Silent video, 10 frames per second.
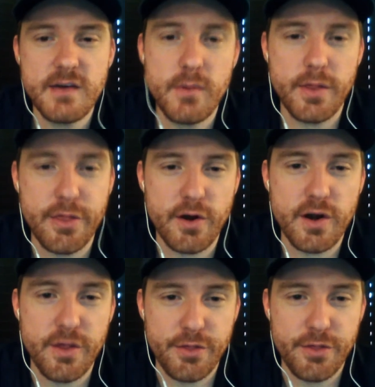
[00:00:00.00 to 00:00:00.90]
with
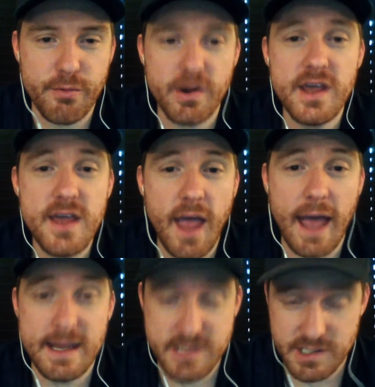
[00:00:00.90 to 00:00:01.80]
33,
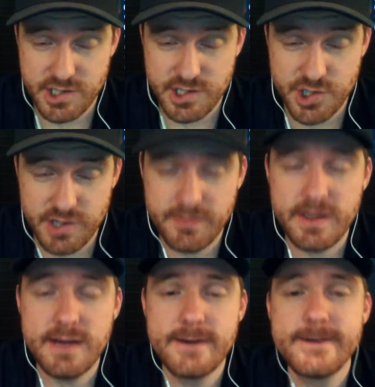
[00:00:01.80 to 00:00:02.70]
as he should
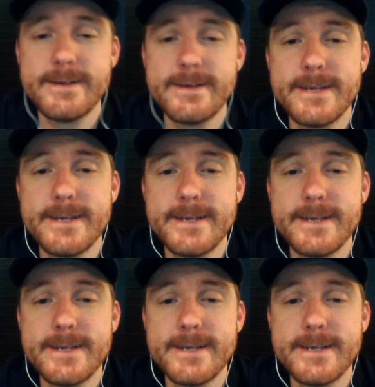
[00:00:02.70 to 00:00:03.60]
be.
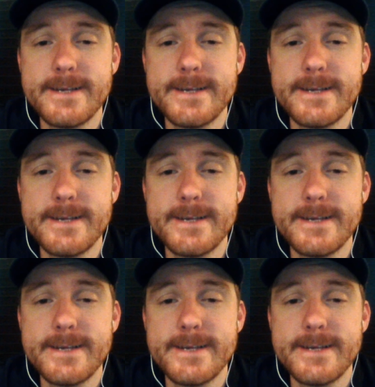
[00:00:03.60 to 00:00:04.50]
And
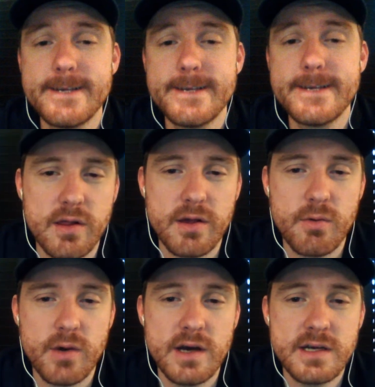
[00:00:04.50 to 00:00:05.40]
Saquon Barkley
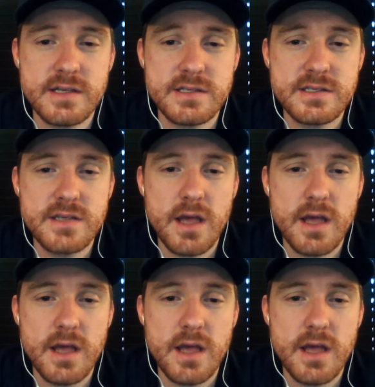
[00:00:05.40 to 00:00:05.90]
was